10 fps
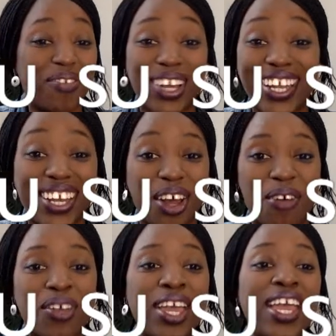funny
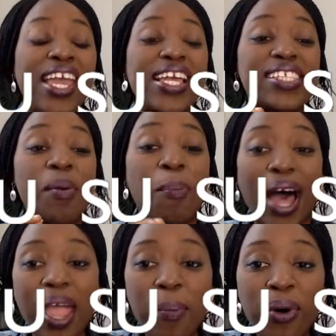enough, is a
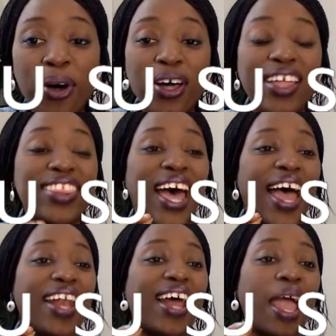Bible
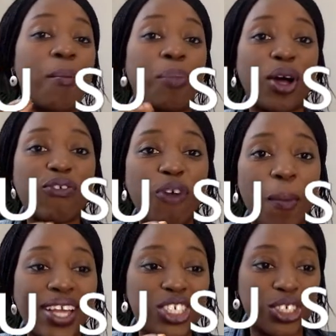that I bought
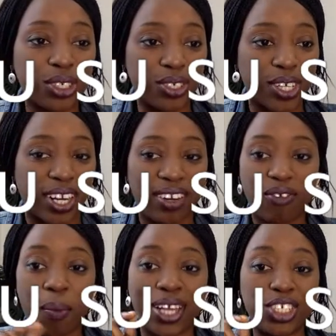for my children.
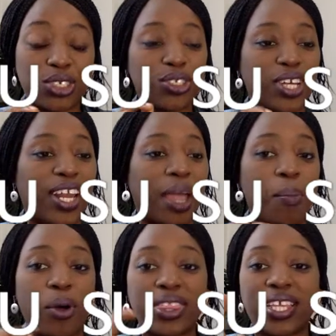For my children,
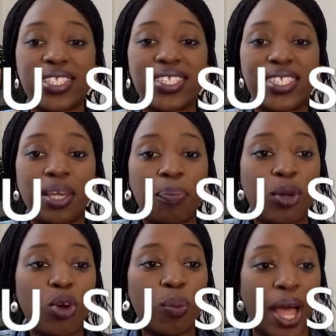I bought this
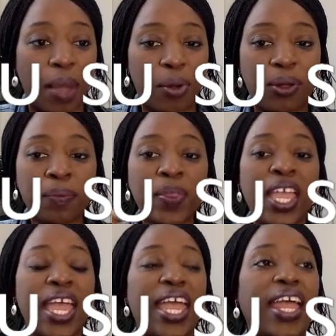deep blue Bible,
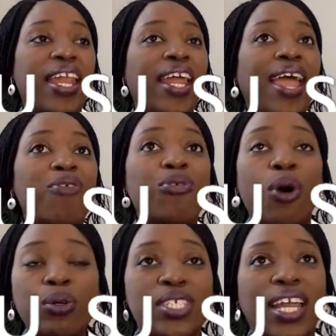and I
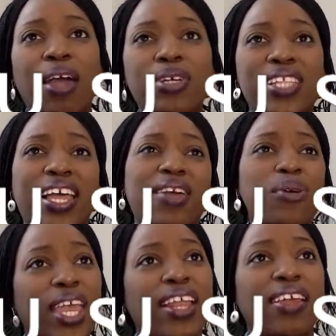wrote, and I was
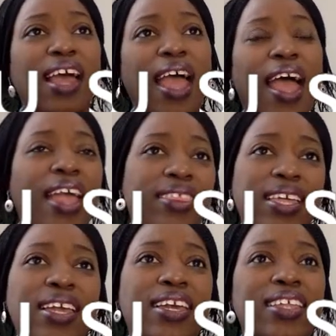like, okay, I
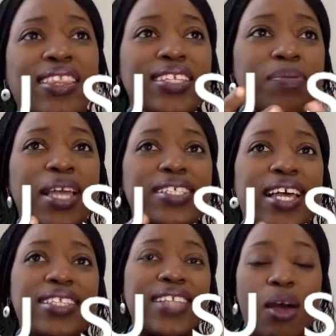think this makes
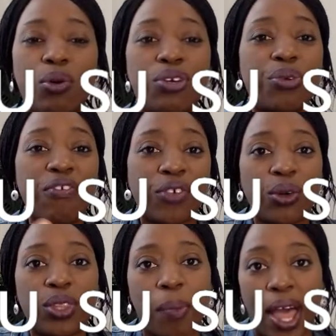sense. I would
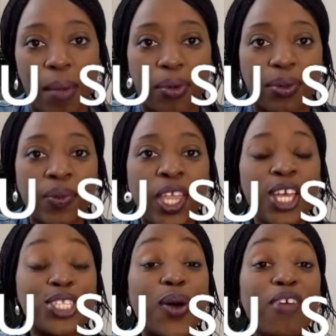review the Bible.
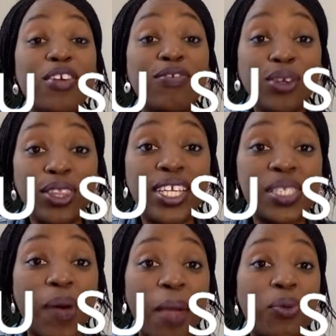So I reviewed
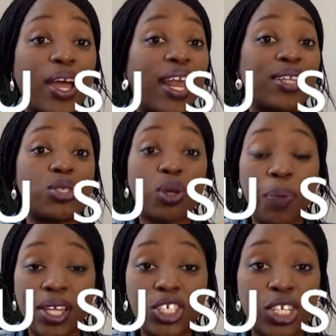this Bible, and I
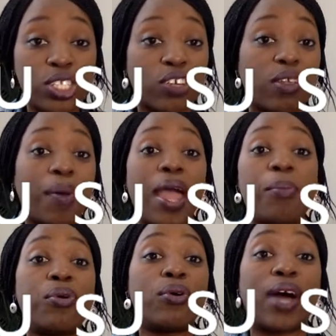took pictures of the
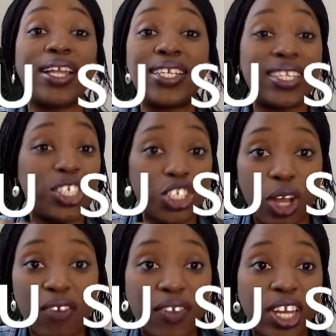Bible. I did a
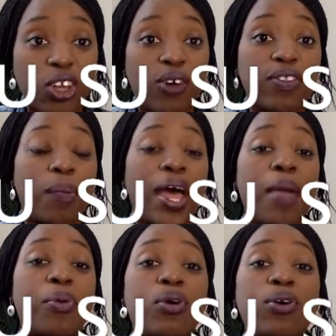short video of the
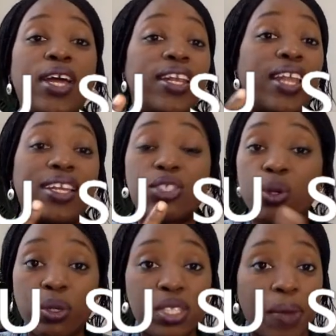Bible, and I
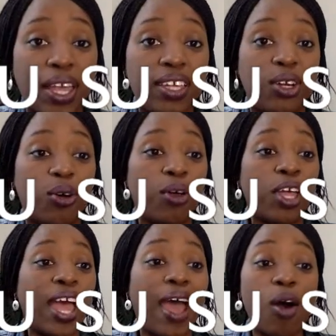told my,
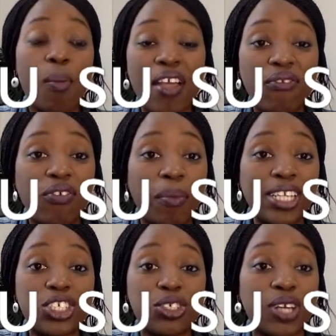how
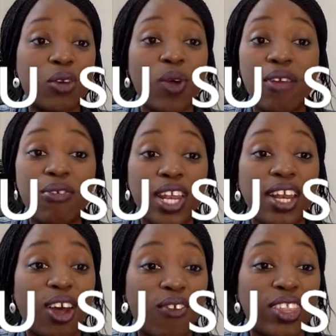my children were
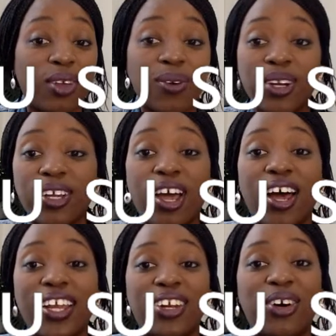really loving the Word of
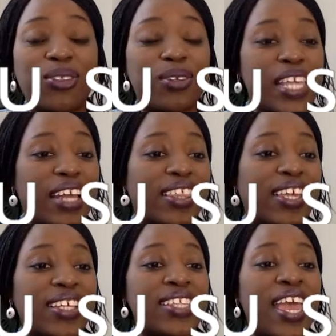God and all those kind of
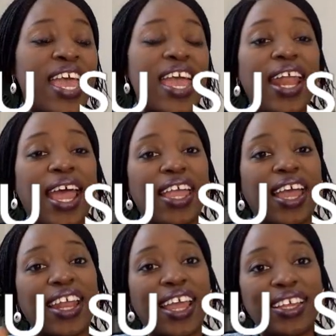things. And
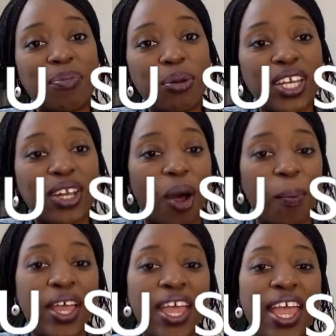I put it
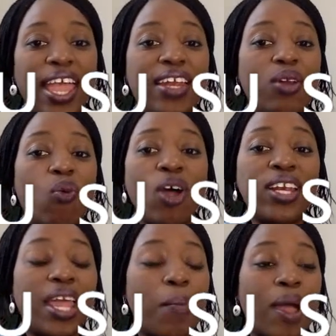up. And
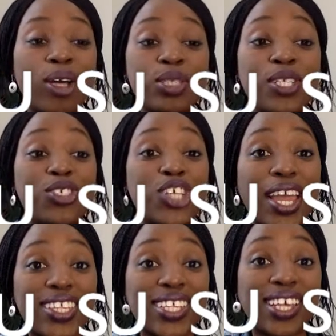one day my husband
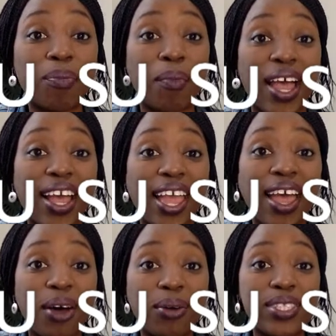checked my
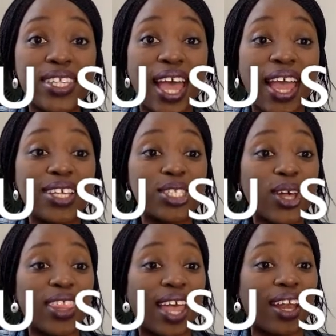account, and he
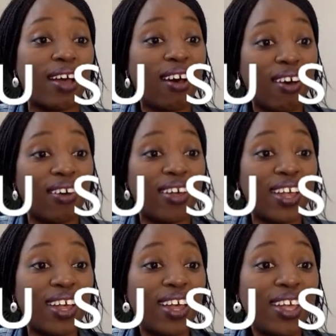saw that,
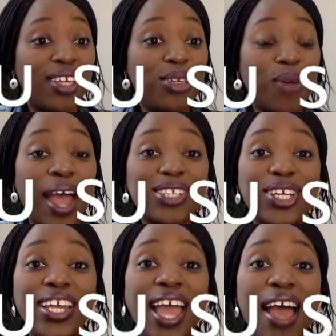oh, you
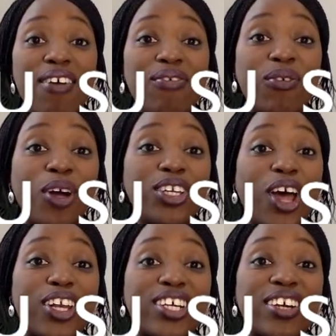actually have
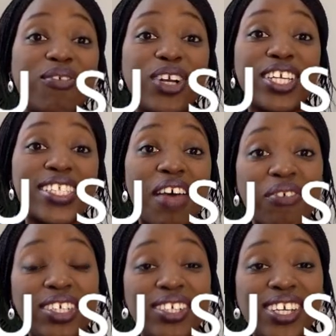
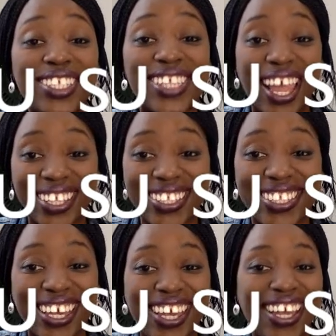
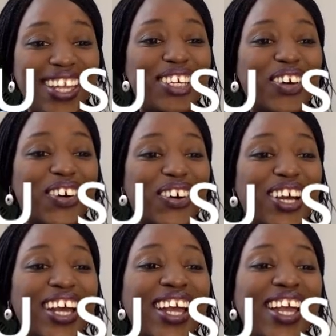$1.47 in
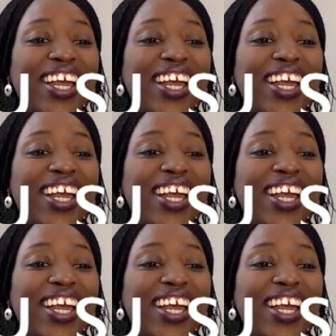your